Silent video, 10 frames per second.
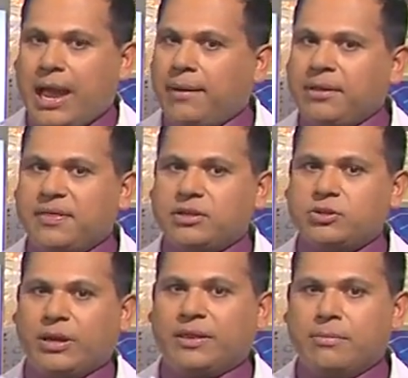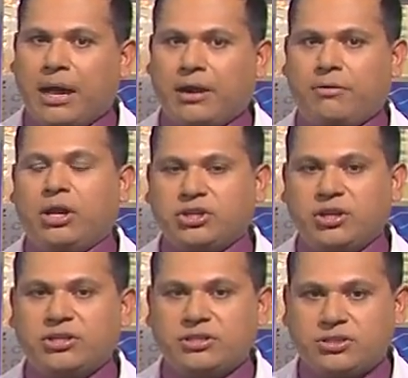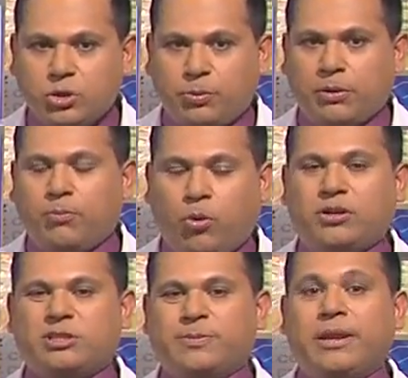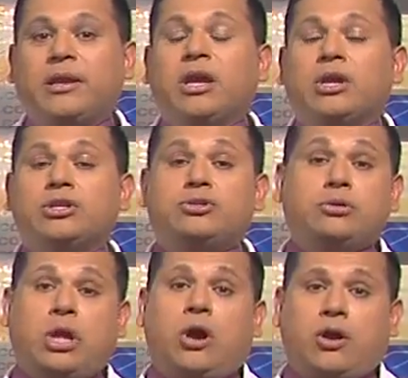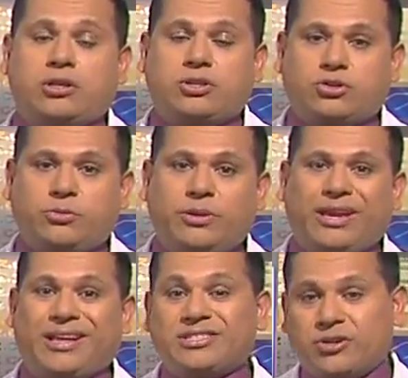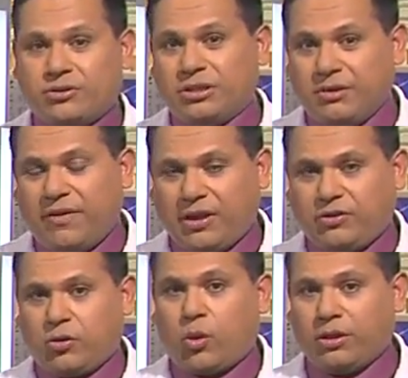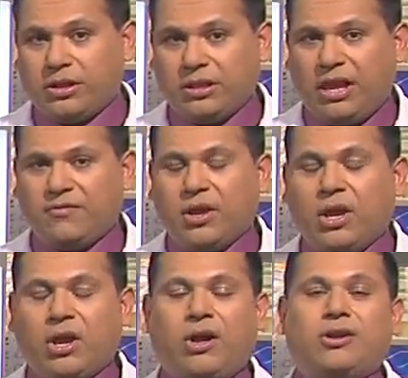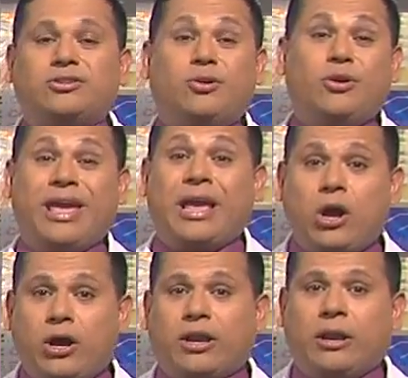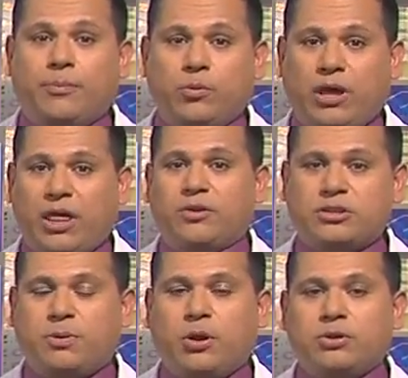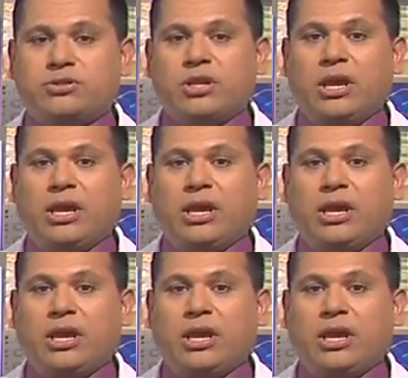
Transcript: I really think, Joanne, that moderation is super important. Spending too long on social media can certainly affect your quality of life. Also, don't get caught up in what others post.